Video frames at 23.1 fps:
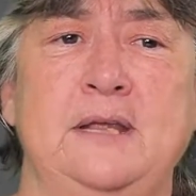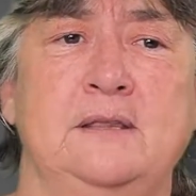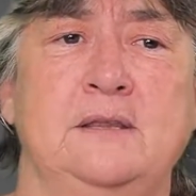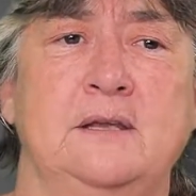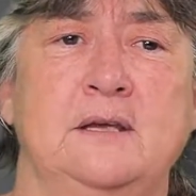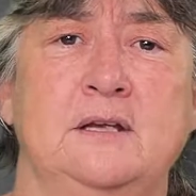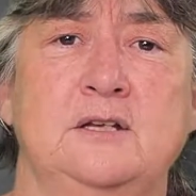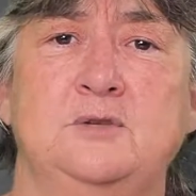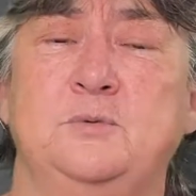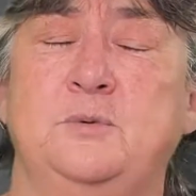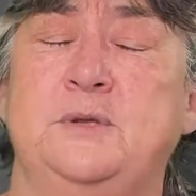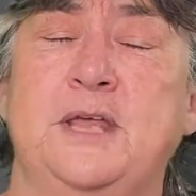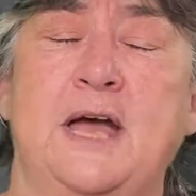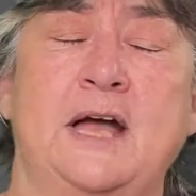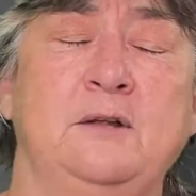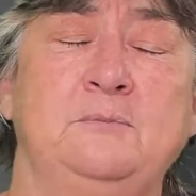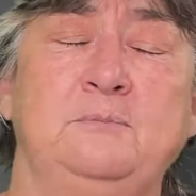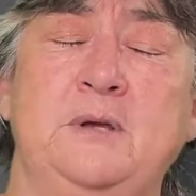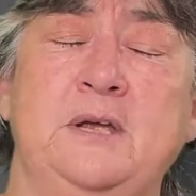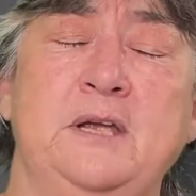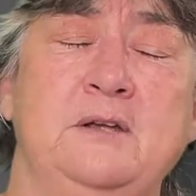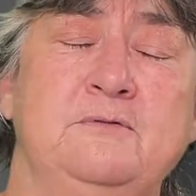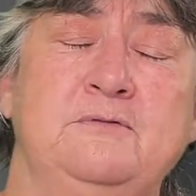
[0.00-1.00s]
things
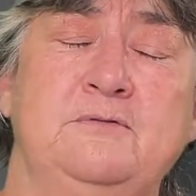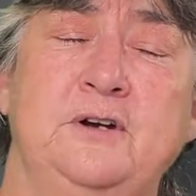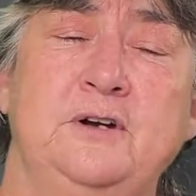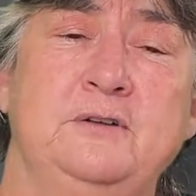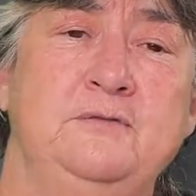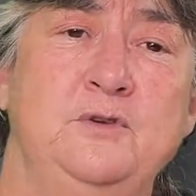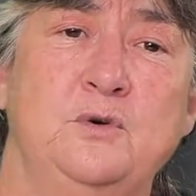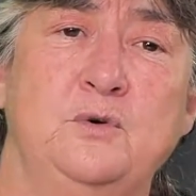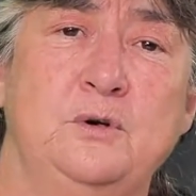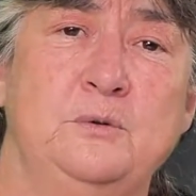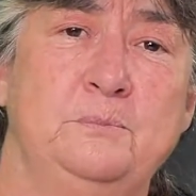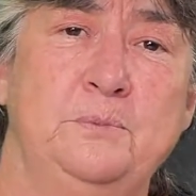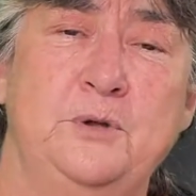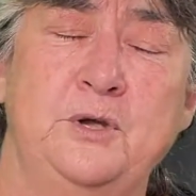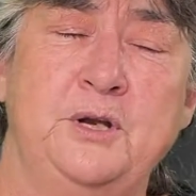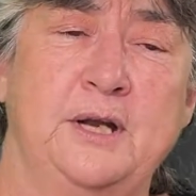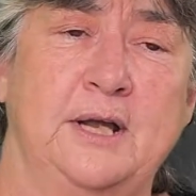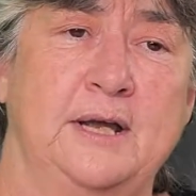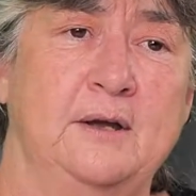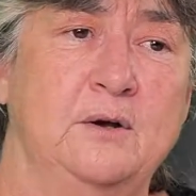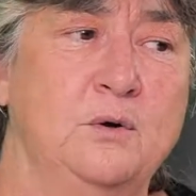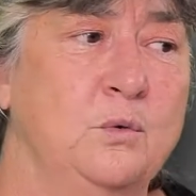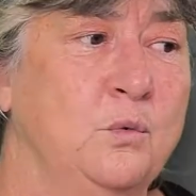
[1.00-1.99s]
without being in front of your
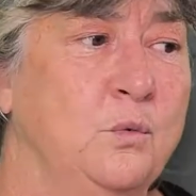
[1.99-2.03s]
computer.